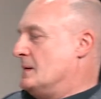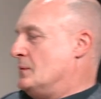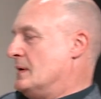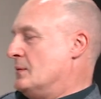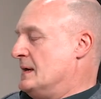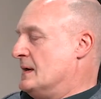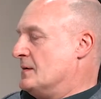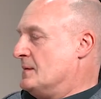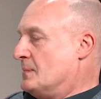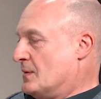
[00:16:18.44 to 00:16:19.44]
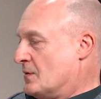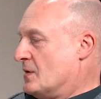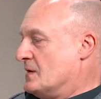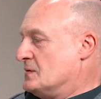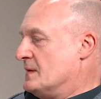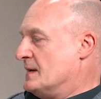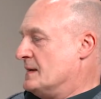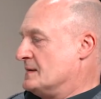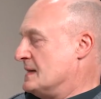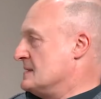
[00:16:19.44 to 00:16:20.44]
we know at Imperial College with
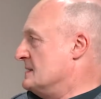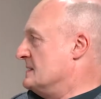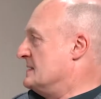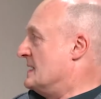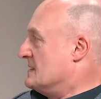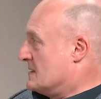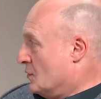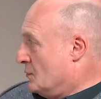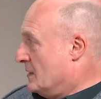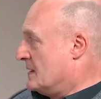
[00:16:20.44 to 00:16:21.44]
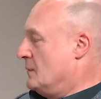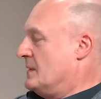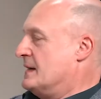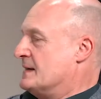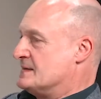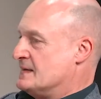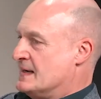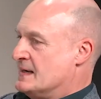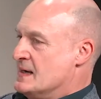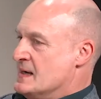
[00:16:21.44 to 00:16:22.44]
our Dyson Design School and working with the
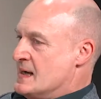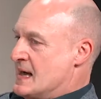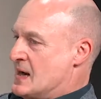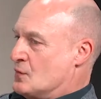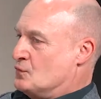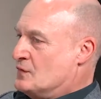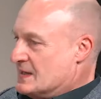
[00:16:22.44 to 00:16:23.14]
RCA, how